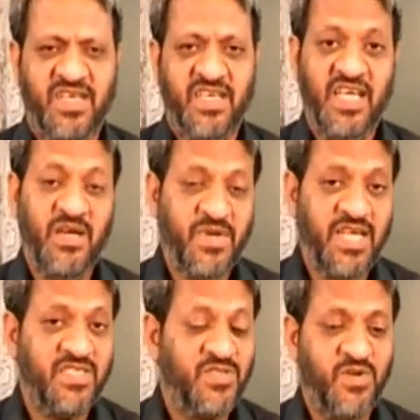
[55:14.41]

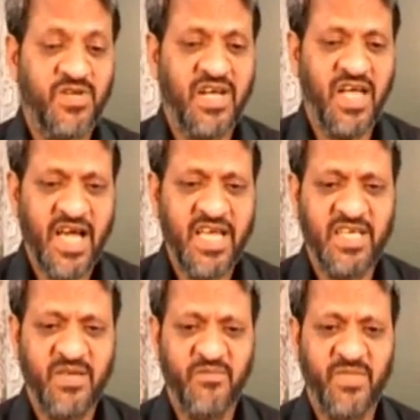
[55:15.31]
Cameras don't lie,
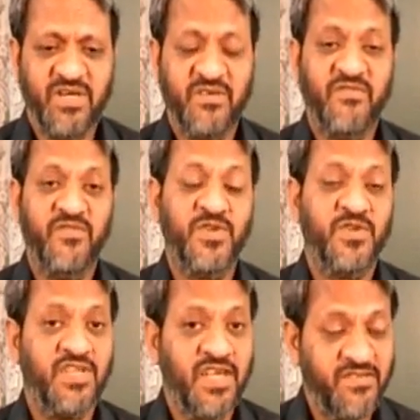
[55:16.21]
but
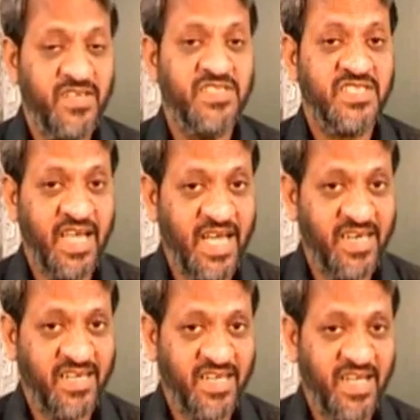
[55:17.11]
photographers
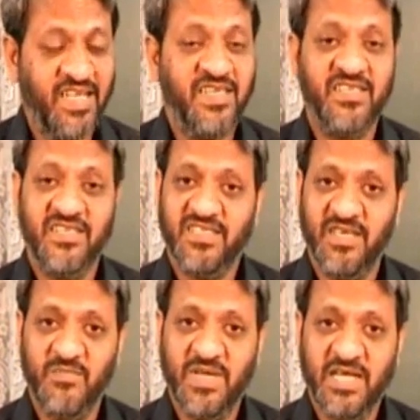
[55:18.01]
can, and
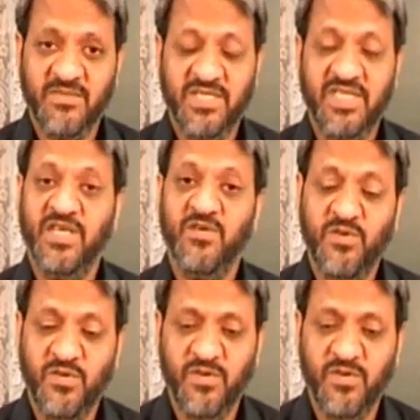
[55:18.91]
sometimes they do.